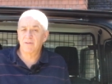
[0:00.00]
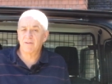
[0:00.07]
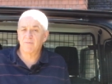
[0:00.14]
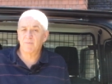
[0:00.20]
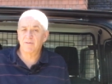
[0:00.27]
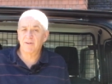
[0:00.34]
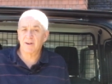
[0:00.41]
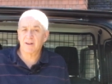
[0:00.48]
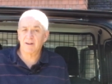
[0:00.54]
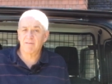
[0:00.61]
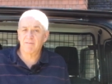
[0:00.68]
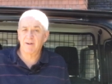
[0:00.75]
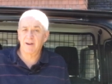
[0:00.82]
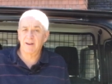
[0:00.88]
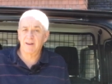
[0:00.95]
this
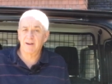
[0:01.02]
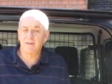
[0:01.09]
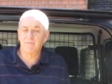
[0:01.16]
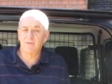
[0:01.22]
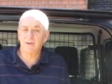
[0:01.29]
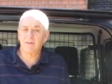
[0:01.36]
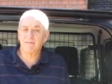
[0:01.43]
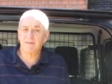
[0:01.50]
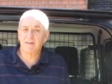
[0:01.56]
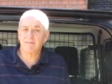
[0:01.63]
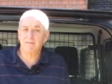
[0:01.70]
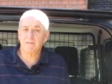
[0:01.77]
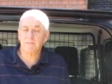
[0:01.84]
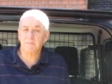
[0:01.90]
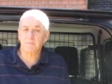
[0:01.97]
particular radio
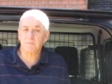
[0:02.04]
resetting.